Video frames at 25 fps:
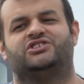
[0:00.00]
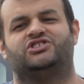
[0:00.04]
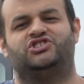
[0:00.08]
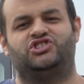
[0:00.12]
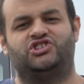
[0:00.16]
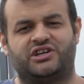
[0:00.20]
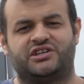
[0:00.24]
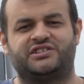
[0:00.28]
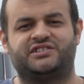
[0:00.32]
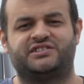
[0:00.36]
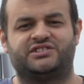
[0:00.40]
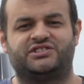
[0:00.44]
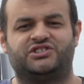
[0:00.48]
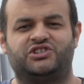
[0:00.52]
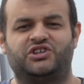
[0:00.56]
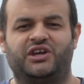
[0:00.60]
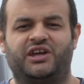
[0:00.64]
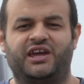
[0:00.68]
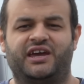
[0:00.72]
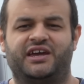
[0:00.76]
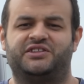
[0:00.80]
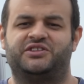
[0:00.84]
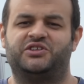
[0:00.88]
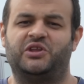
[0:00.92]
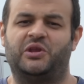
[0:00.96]
just to
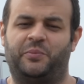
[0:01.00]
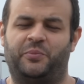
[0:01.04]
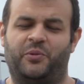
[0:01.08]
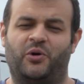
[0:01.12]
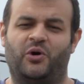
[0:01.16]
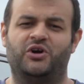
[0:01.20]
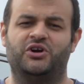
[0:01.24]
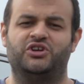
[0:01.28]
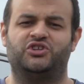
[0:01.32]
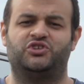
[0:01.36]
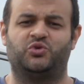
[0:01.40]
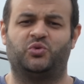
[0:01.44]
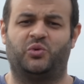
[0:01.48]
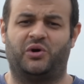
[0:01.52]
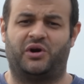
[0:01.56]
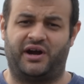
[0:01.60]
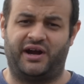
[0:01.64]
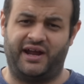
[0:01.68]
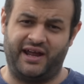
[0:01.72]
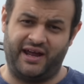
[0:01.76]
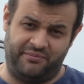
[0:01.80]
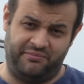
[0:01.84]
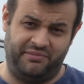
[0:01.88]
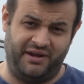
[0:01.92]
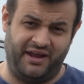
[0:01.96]
get to the point where I am